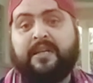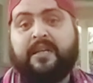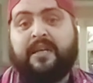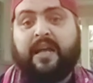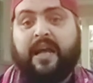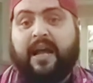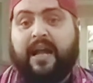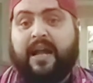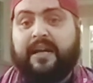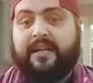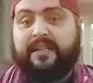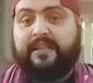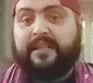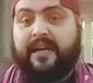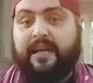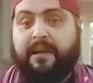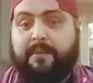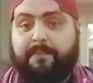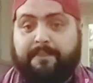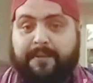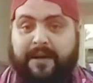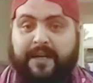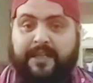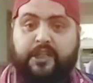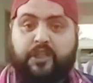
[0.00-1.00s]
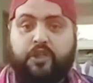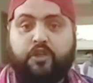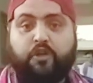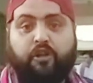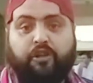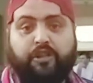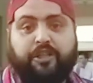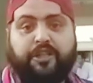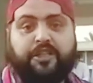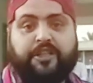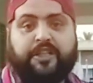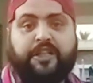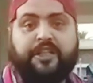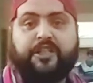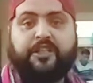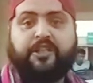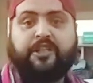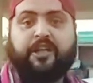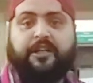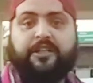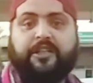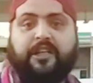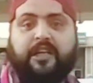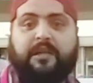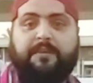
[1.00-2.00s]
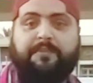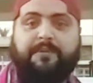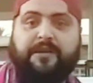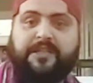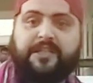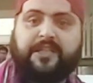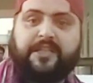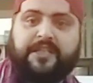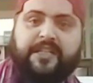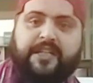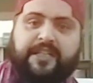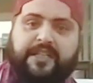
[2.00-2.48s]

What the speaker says: and then practice all these things on daily basis,